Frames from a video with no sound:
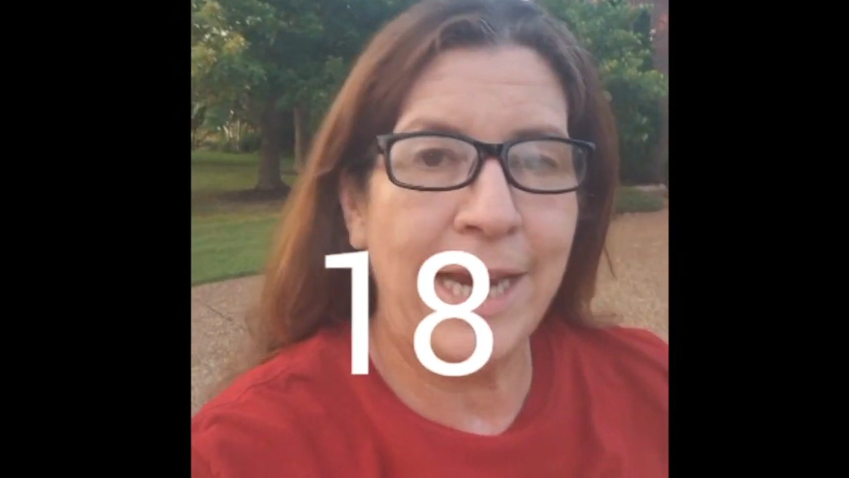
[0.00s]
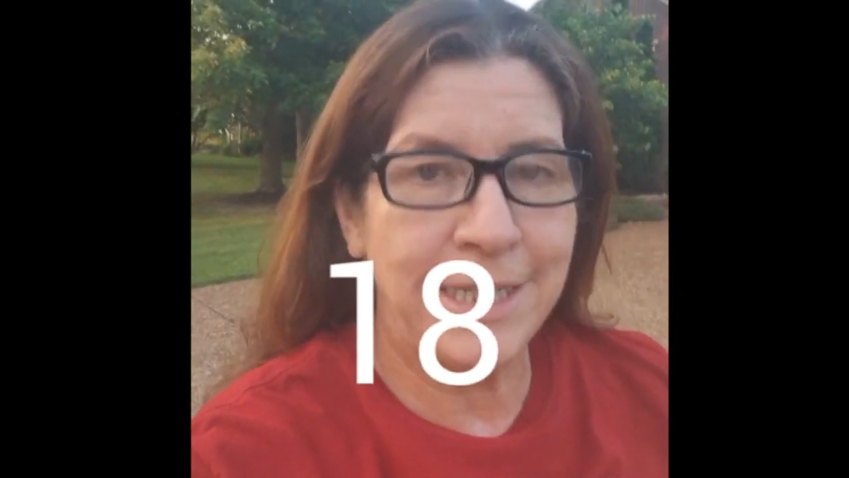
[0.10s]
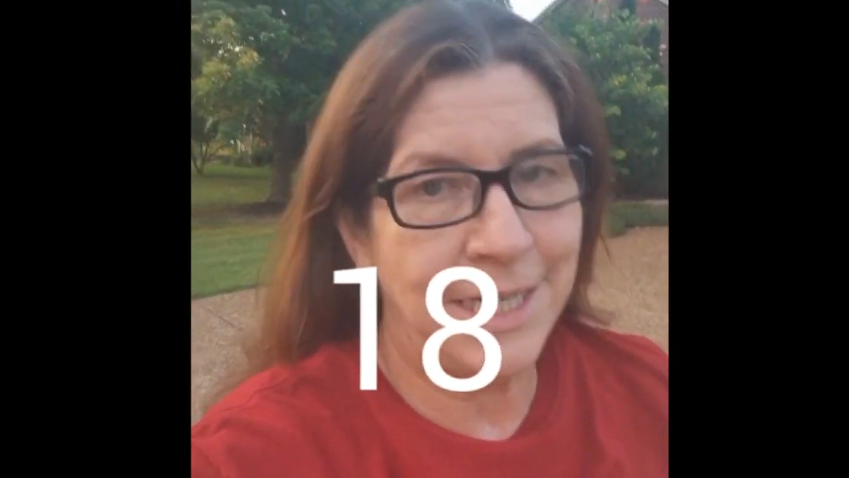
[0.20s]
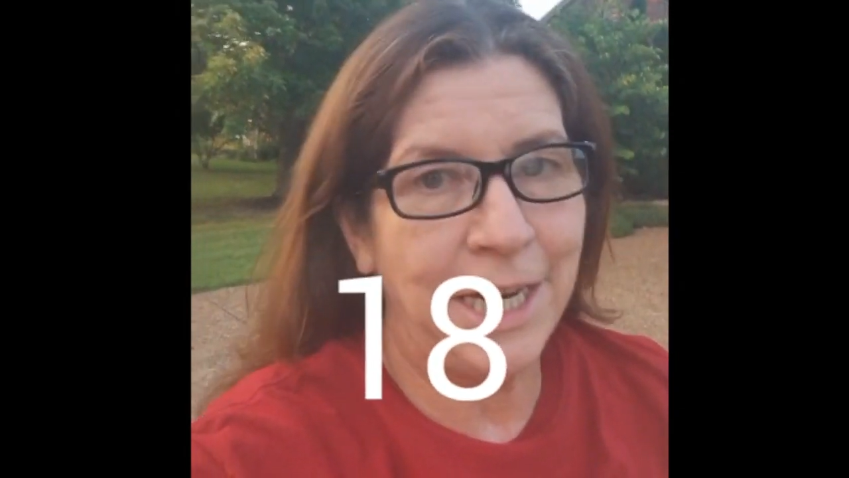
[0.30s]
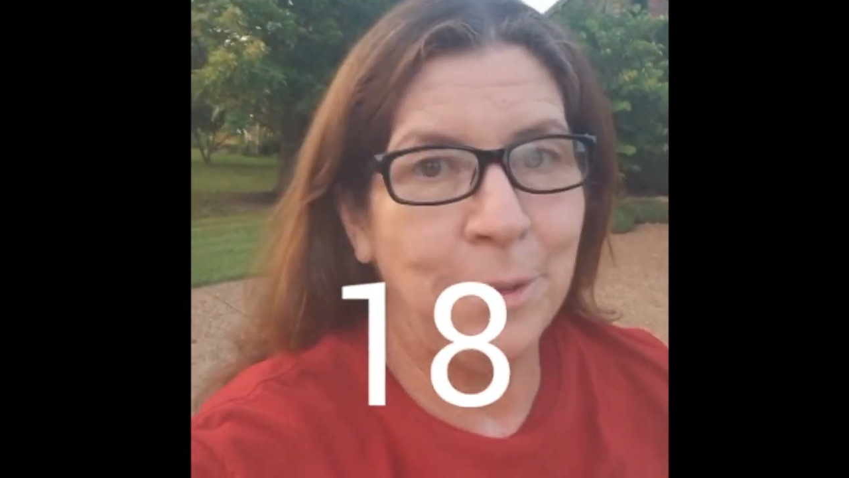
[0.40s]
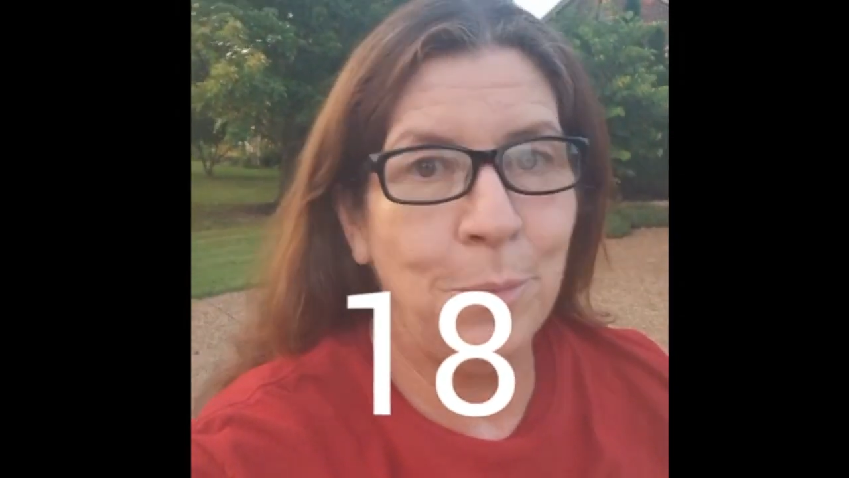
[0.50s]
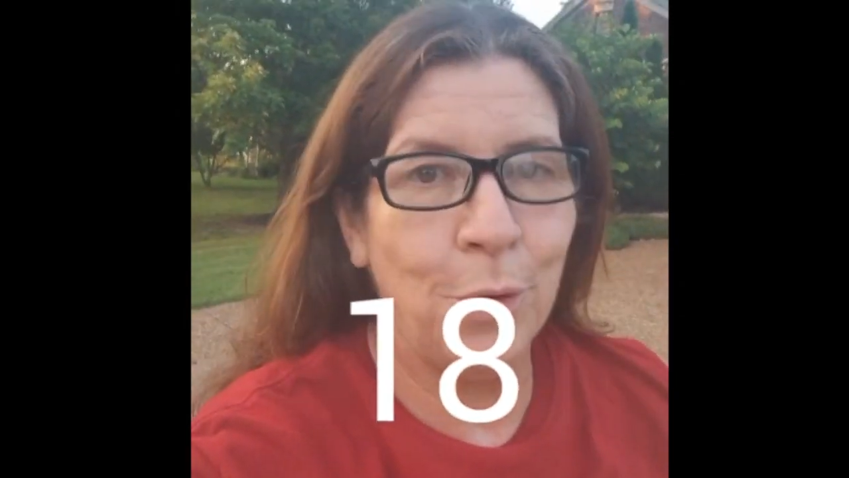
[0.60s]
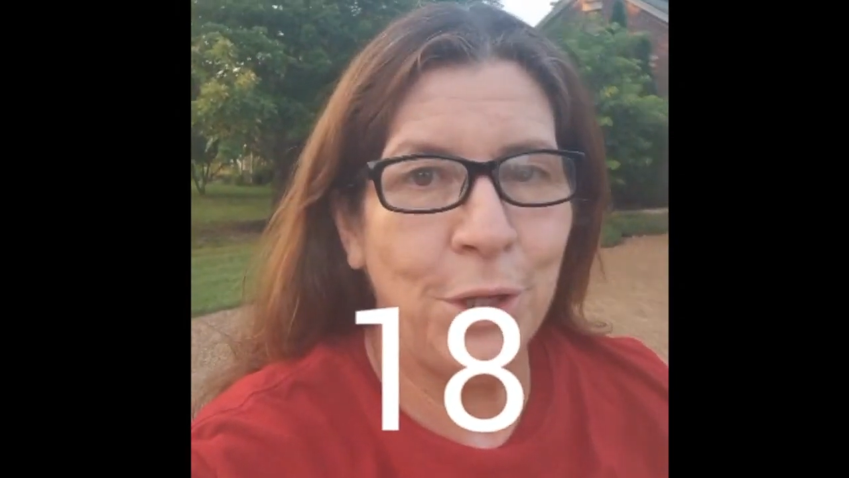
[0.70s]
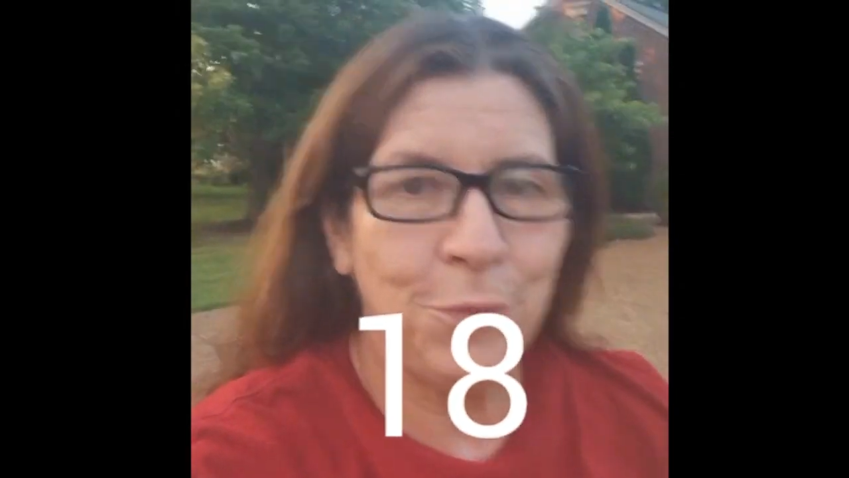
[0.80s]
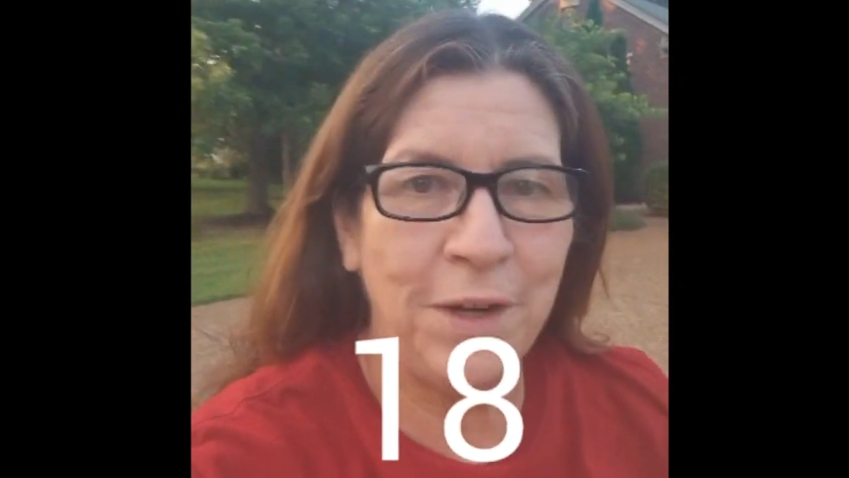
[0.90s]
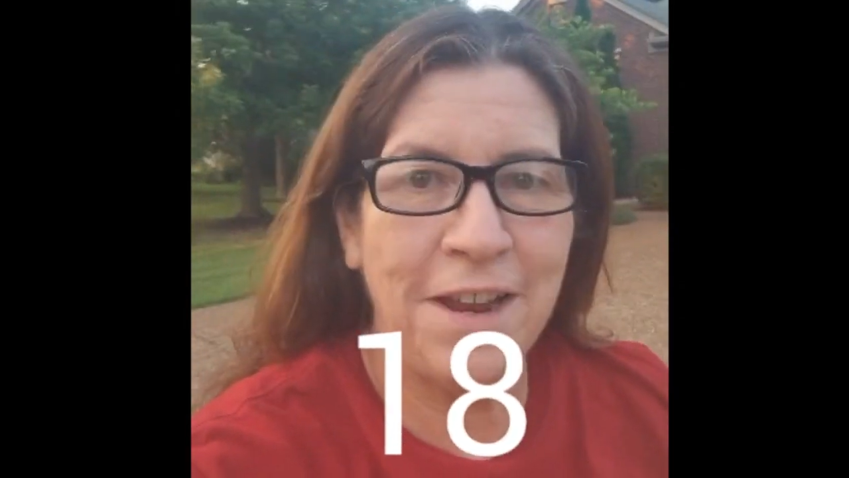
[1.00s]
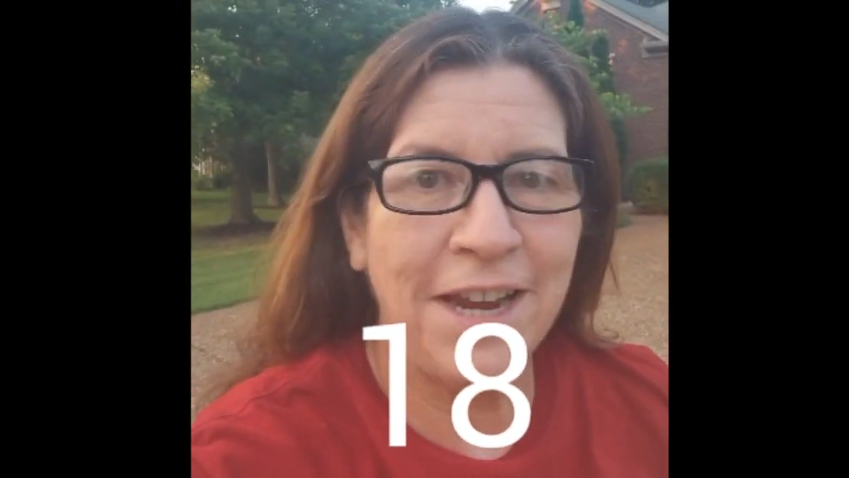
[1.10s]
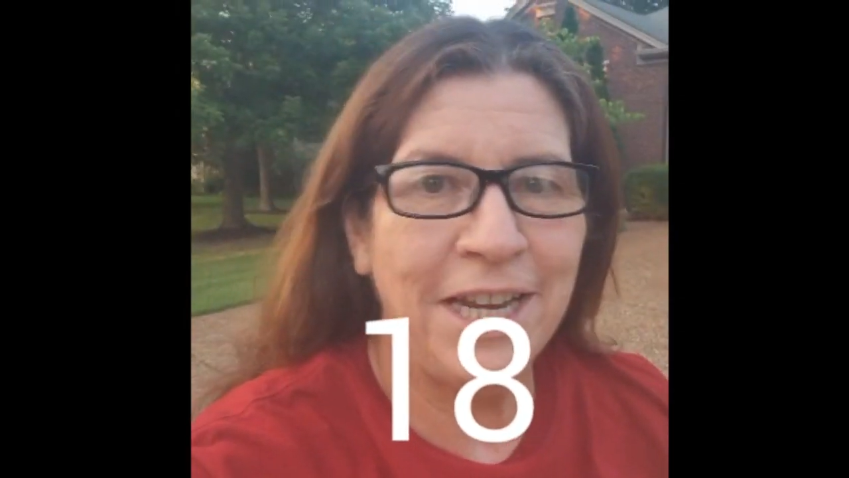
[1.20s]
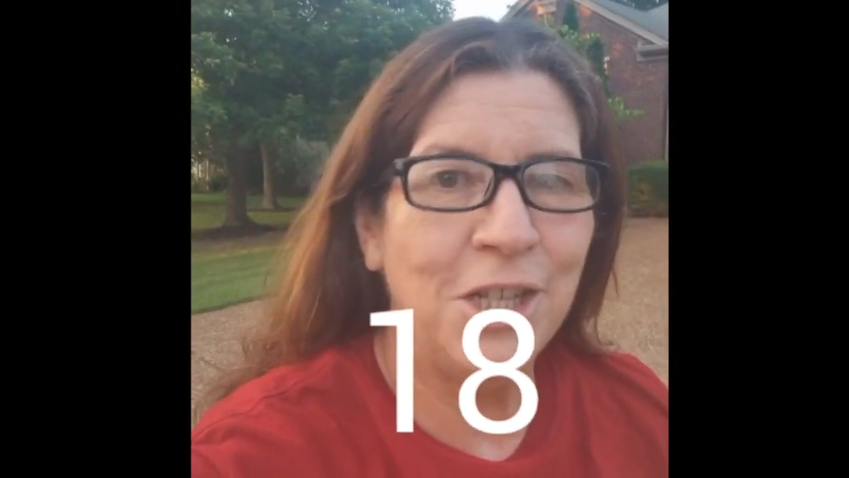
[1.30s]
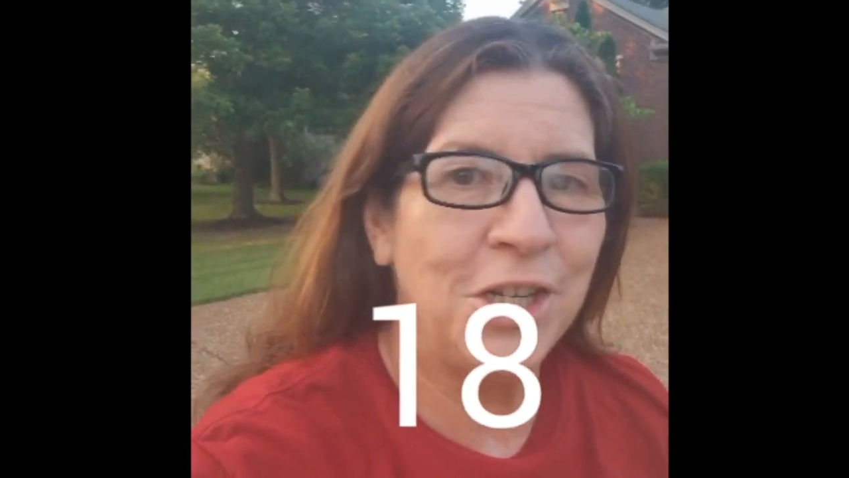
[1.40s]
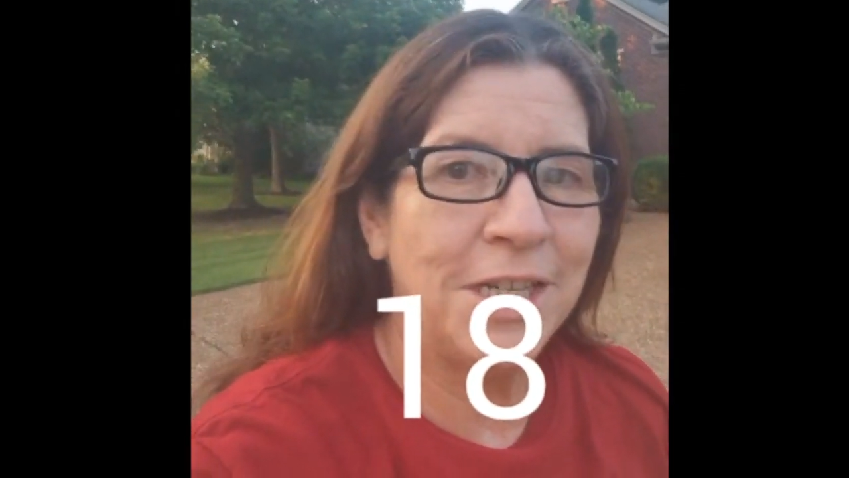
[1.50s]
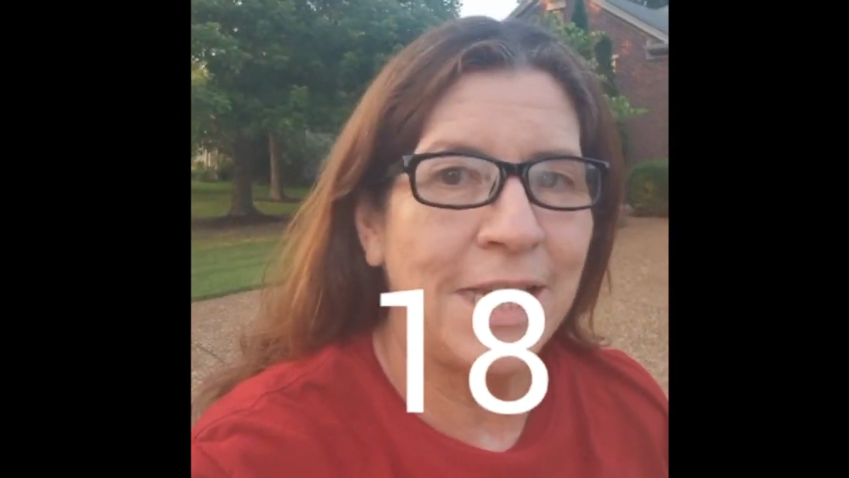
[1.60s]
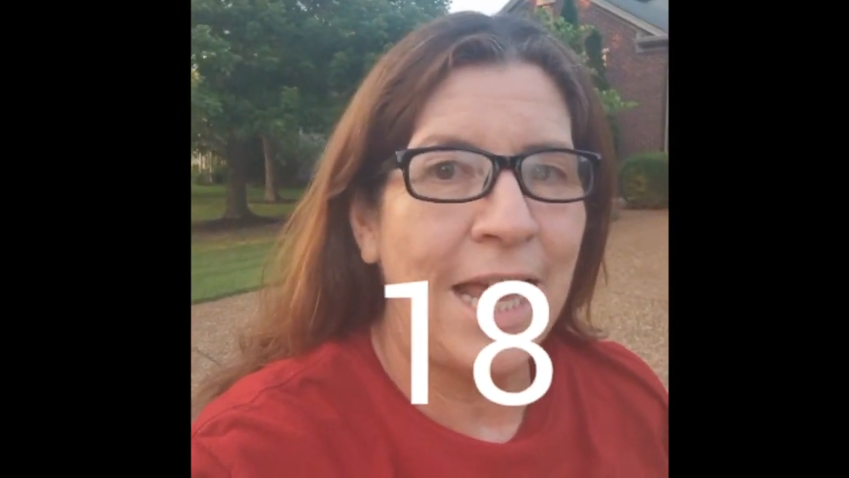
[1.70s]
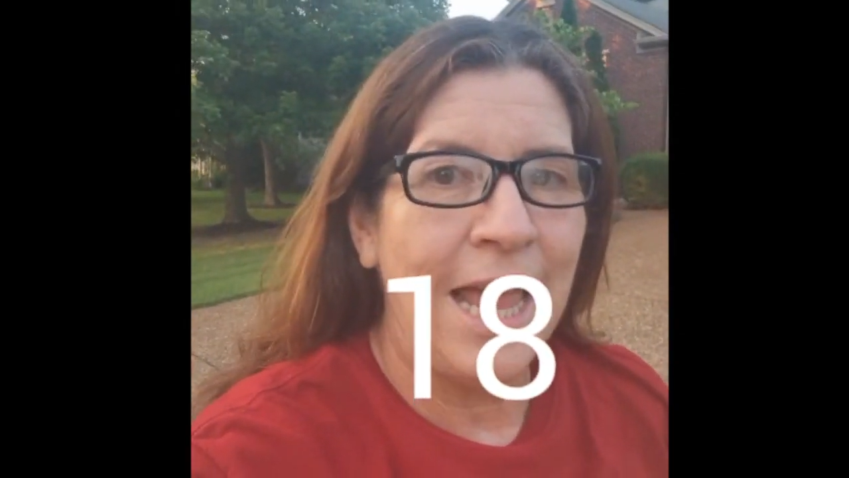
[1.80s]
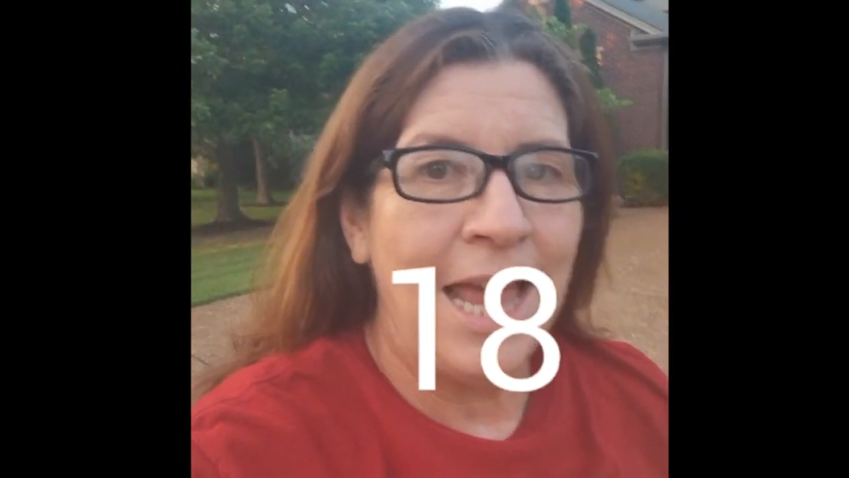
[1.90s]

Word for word: 18.39 inches?